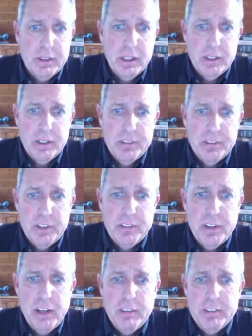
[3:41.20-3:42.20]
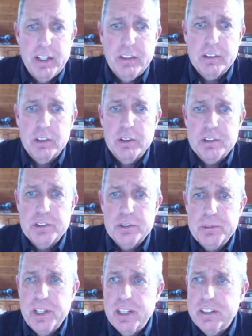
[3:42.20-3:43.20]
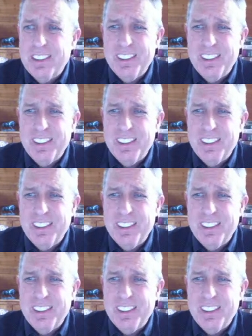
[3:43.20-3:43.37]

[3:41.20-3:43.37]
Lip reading: If you haven't downloaded Zoom yet,